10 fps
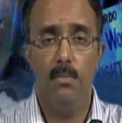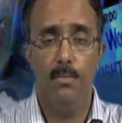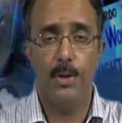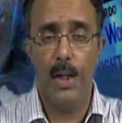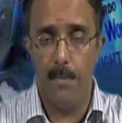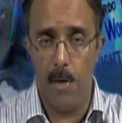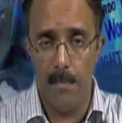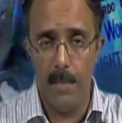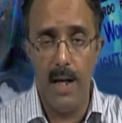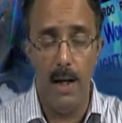say,
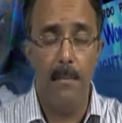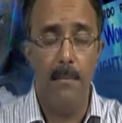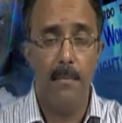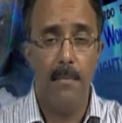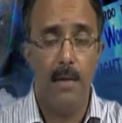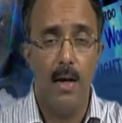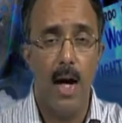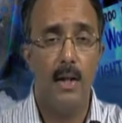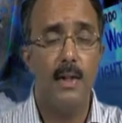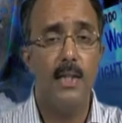Bombay
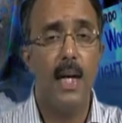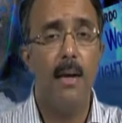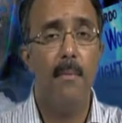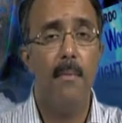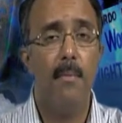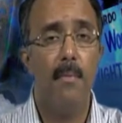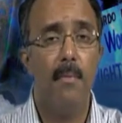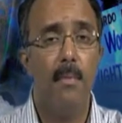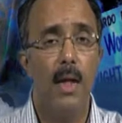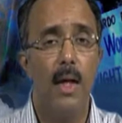are the same
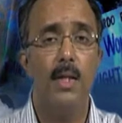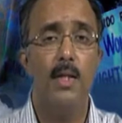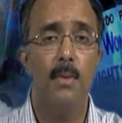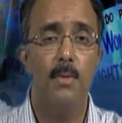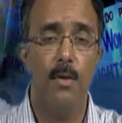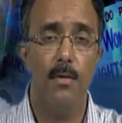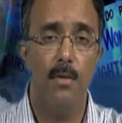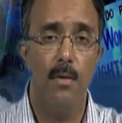in terms of